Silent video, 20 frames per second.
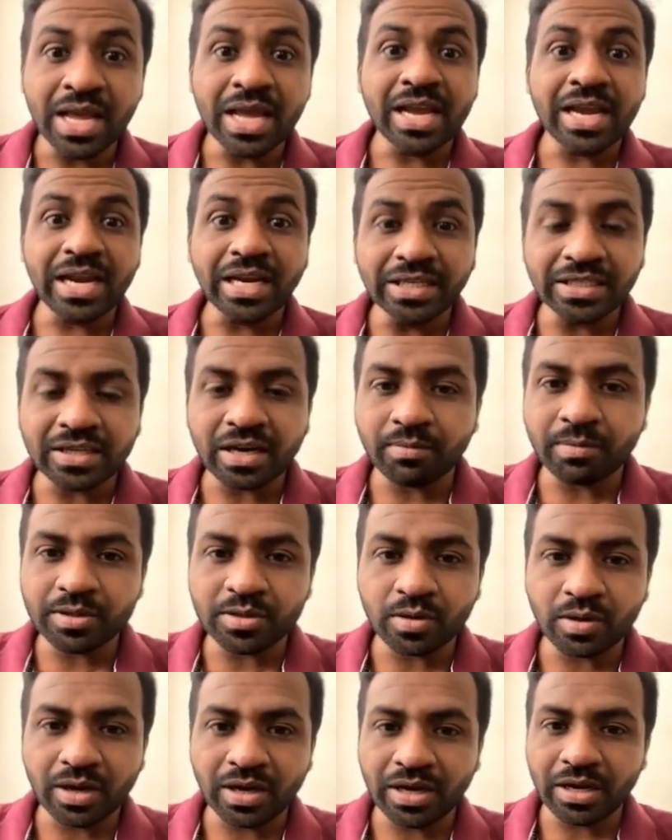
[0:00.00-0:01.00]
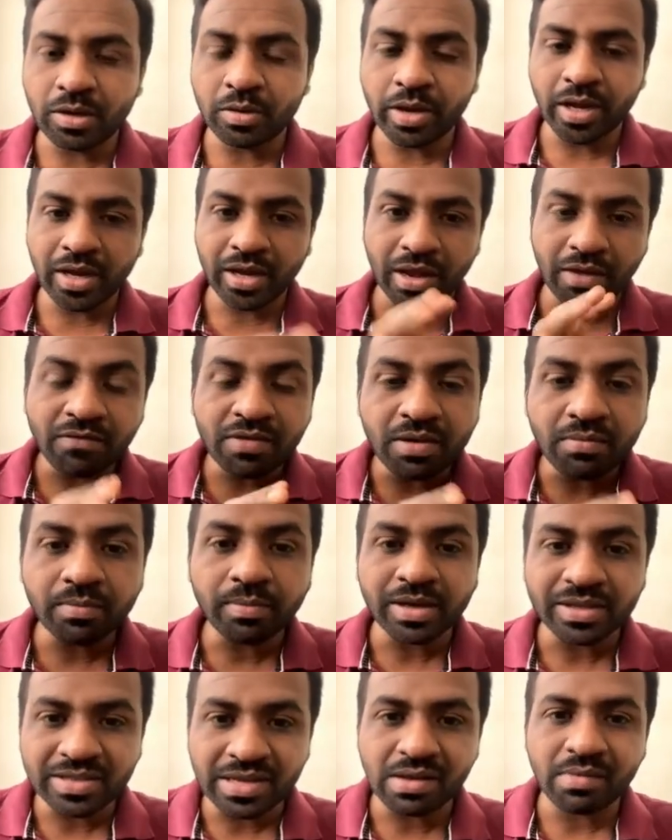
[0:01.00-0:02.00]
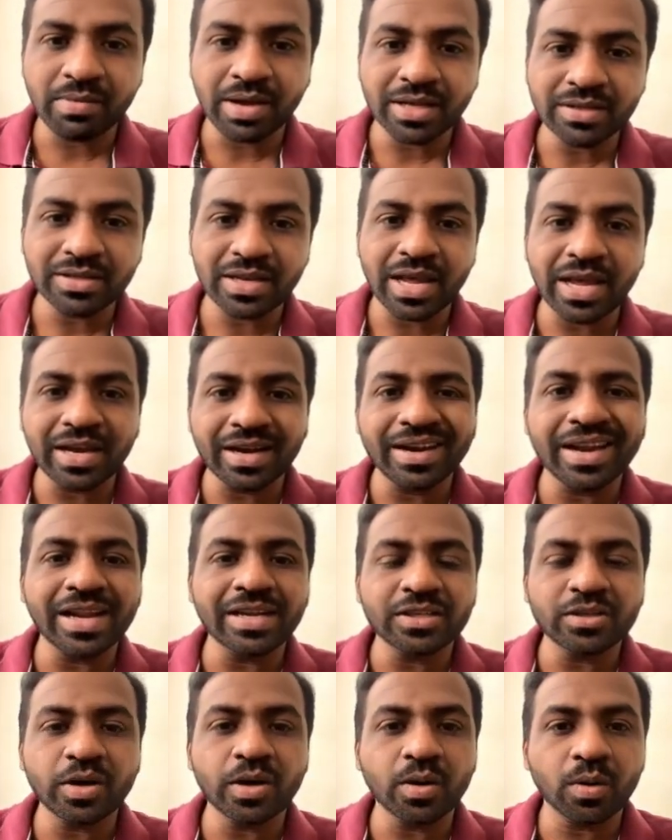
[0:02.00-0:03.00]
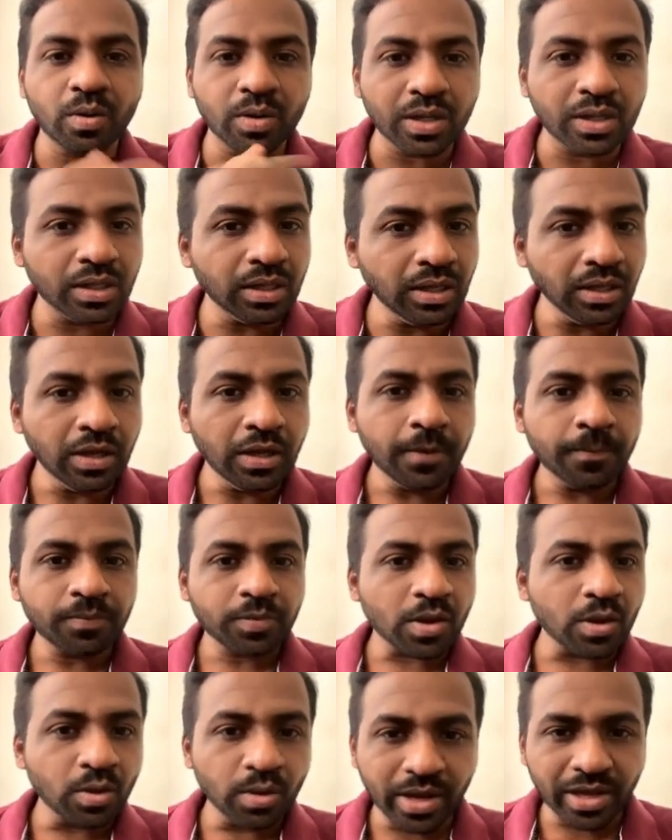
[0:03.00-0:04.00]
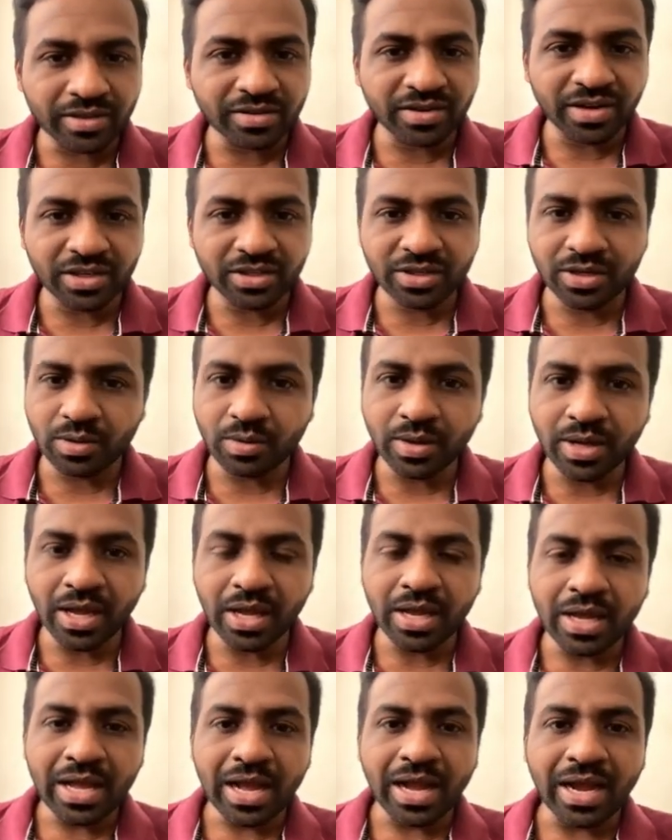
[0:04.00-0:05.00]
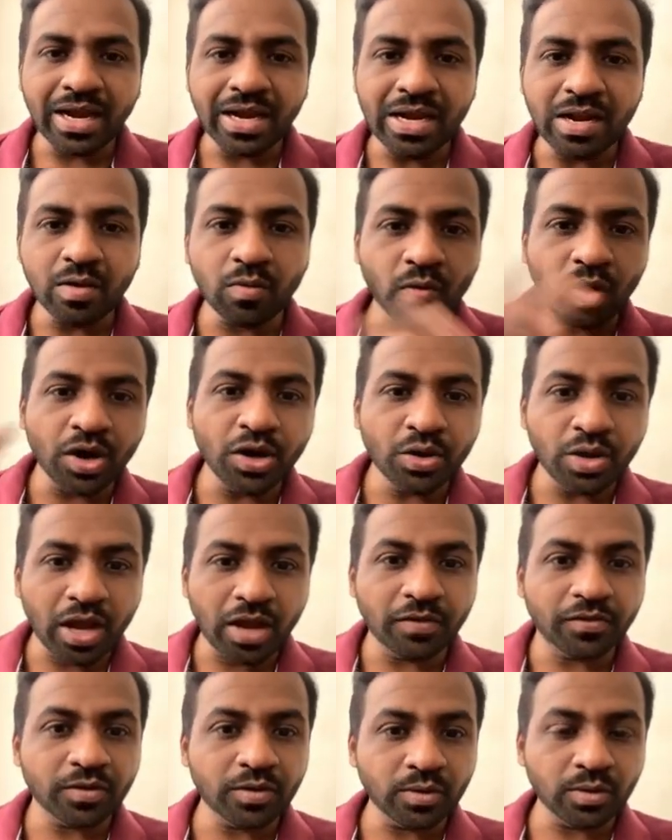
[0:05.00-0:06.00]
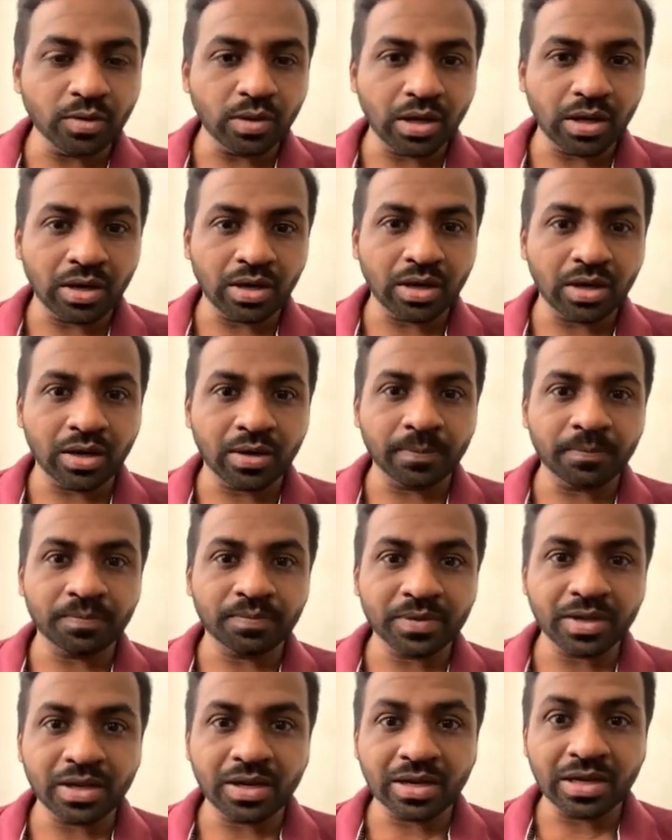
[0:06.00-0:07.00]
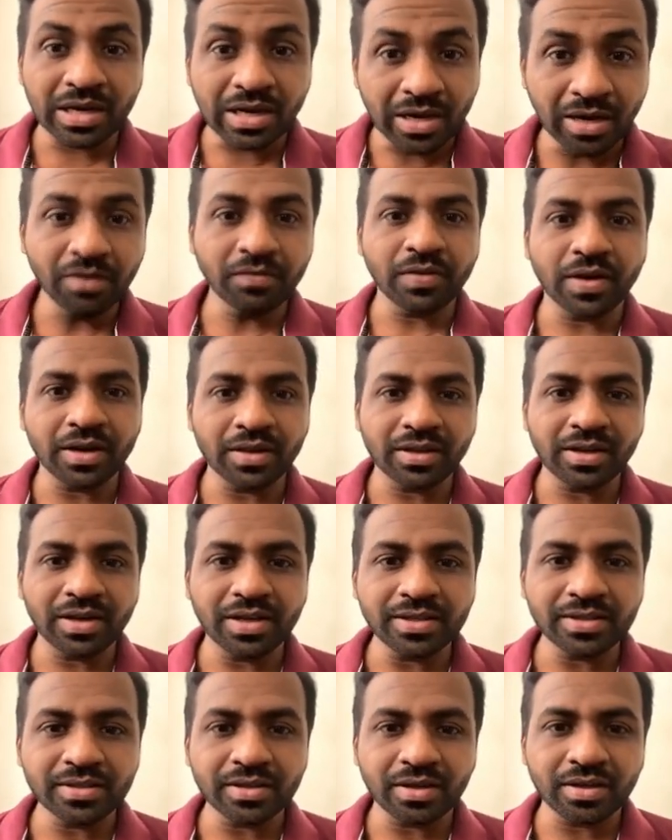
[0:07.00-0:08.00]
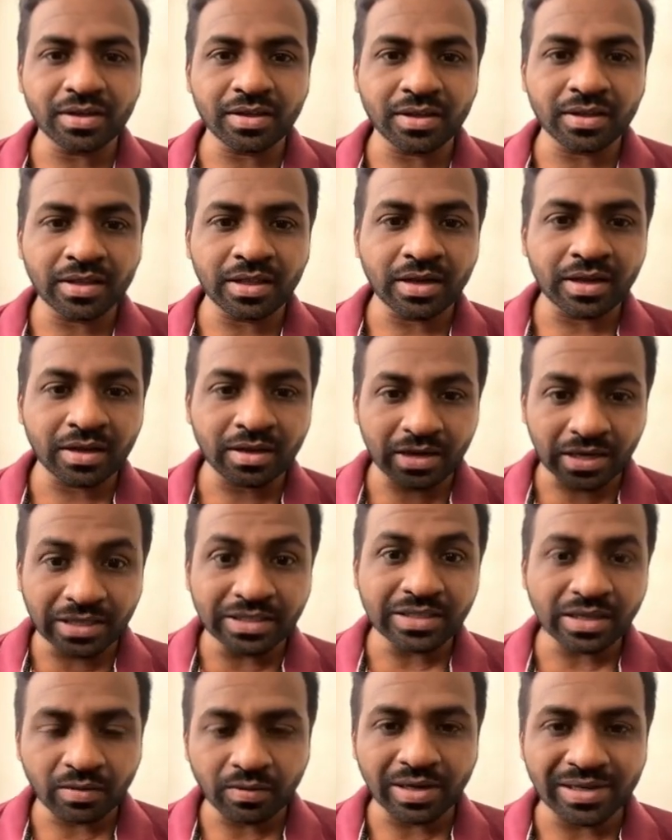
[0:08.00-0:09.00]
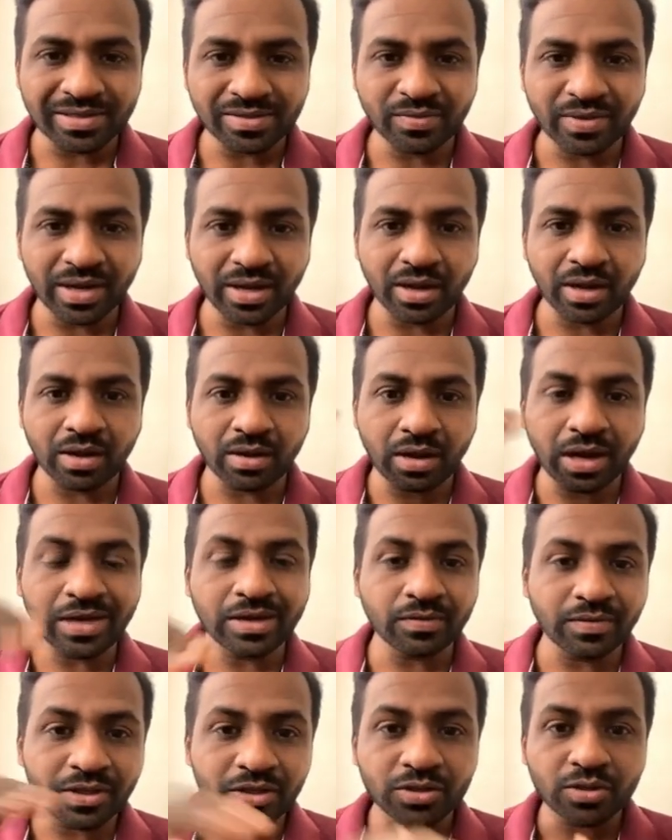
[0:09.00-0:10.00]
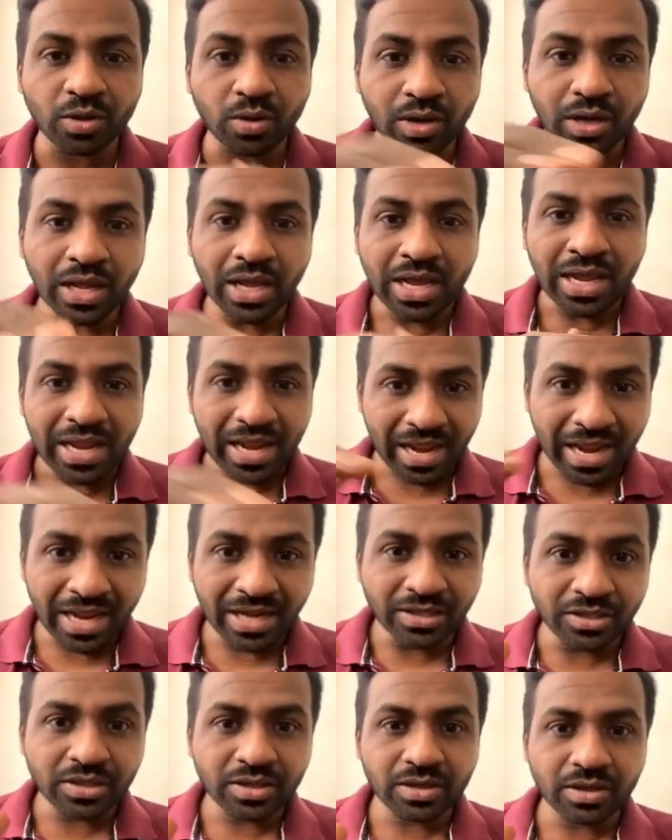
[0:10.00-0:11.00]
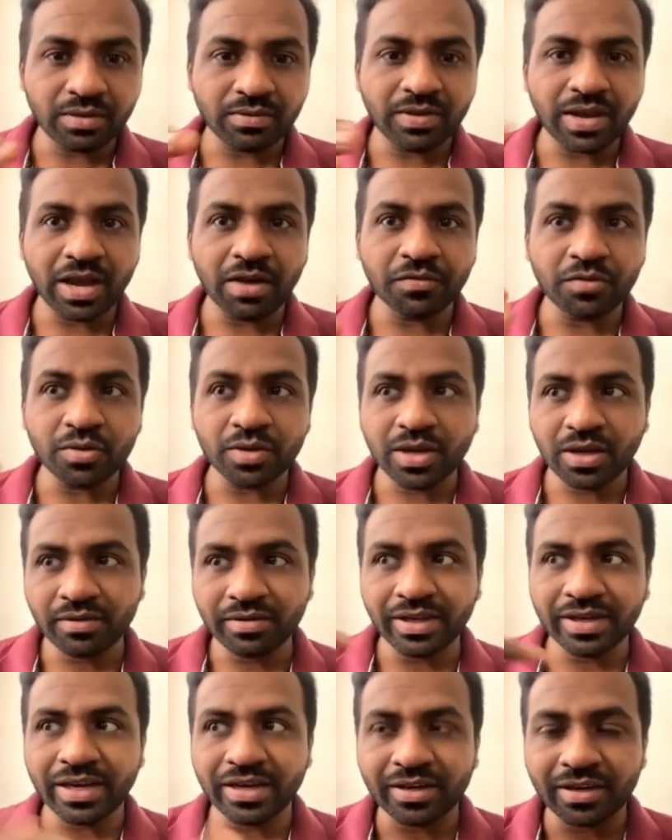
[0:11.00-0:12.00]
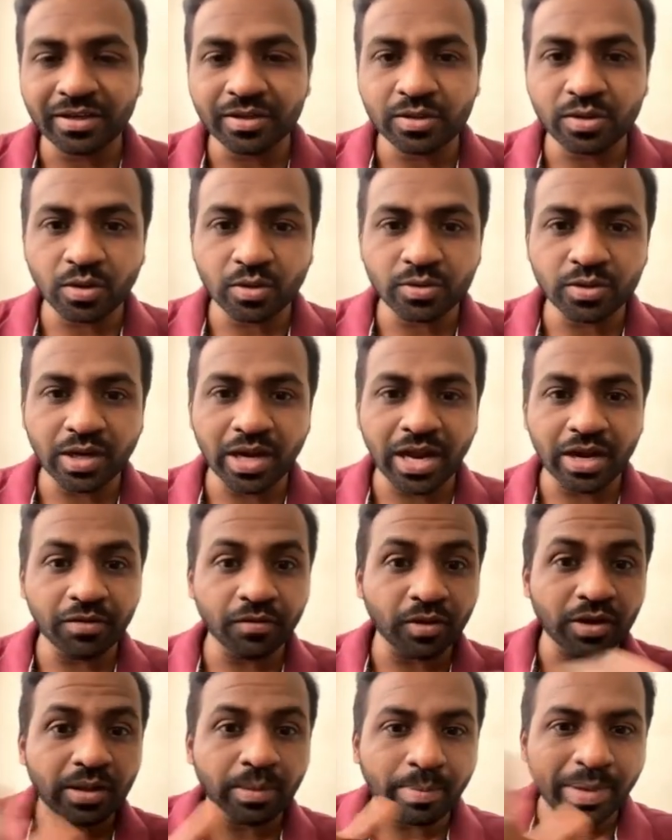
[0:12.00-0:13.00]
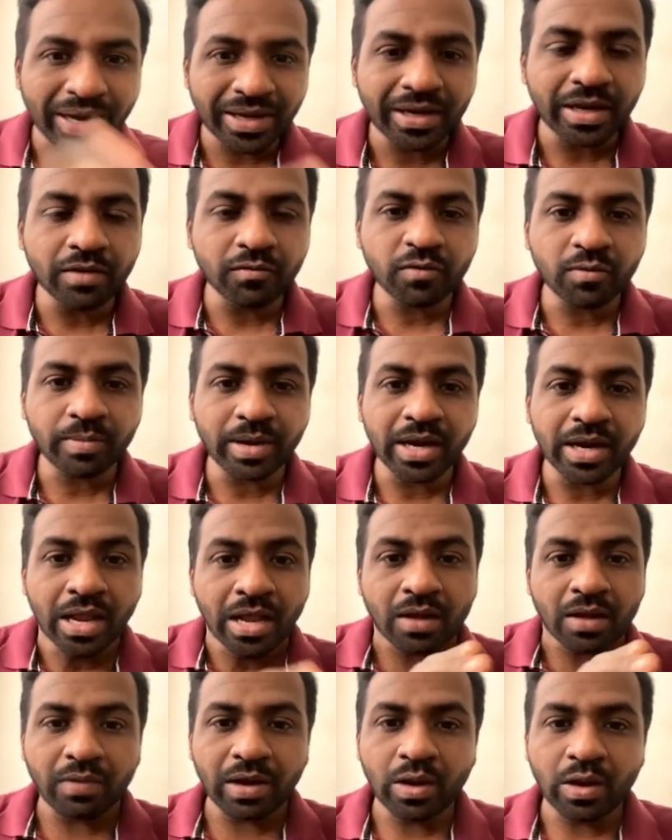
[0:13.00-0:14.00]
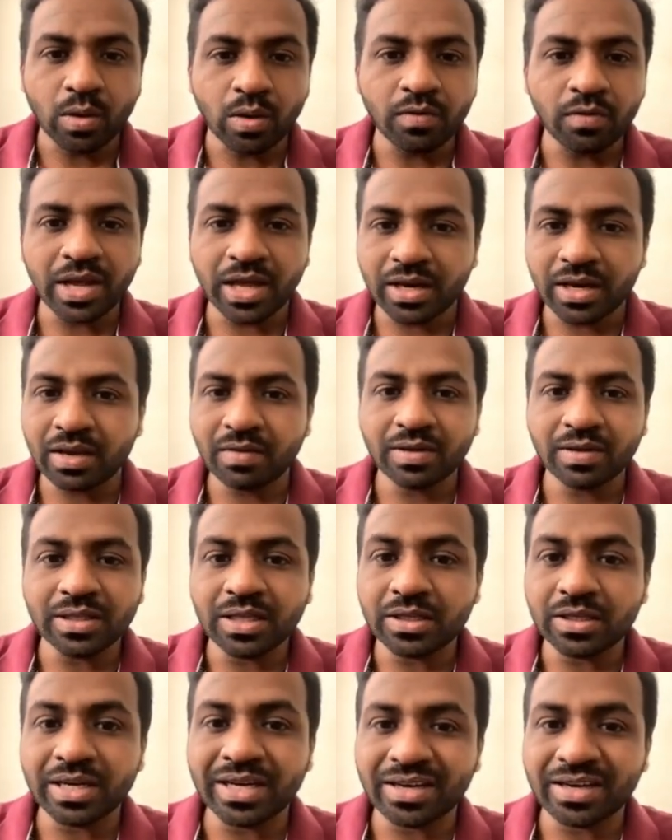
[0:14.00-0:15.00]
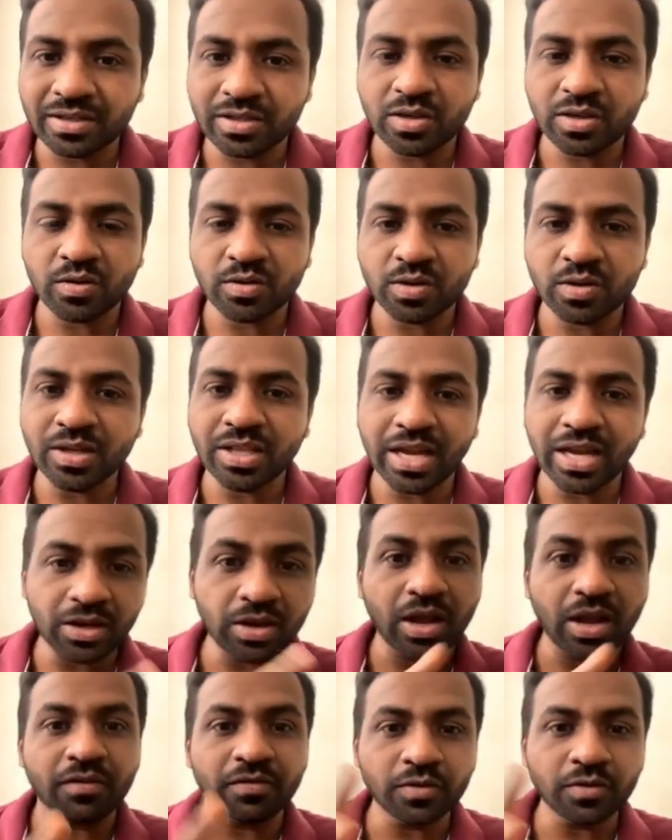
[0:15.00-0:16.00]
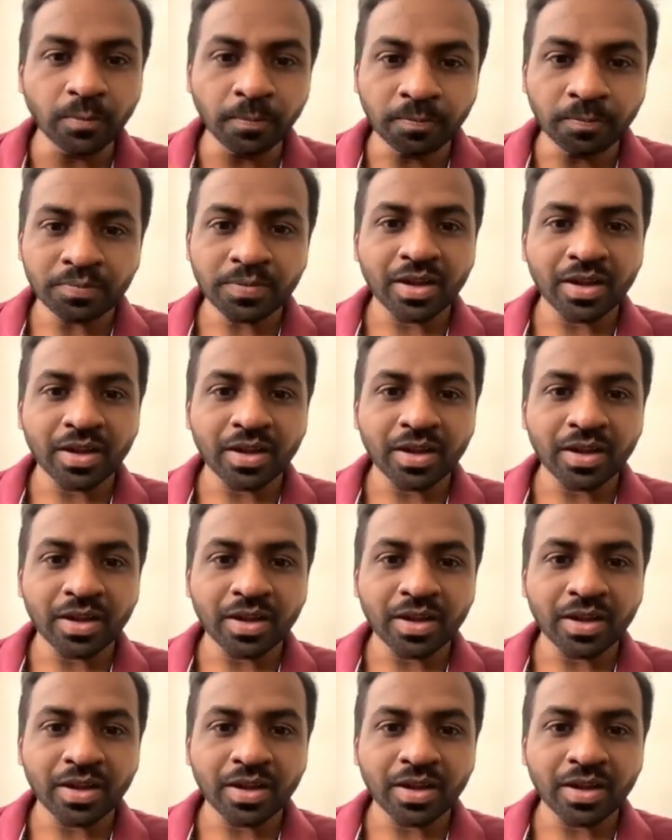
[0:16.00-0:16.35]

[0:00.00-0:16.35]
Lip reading: intramuscularly in a heavy muscle mass like a deltoid or in the gluteus region. Okay, and what you have to learn further is the intervals at which told age we have to give the tetanus toxoid, and for the pregnant women when all we are giving the tetanus toxoid, that you have to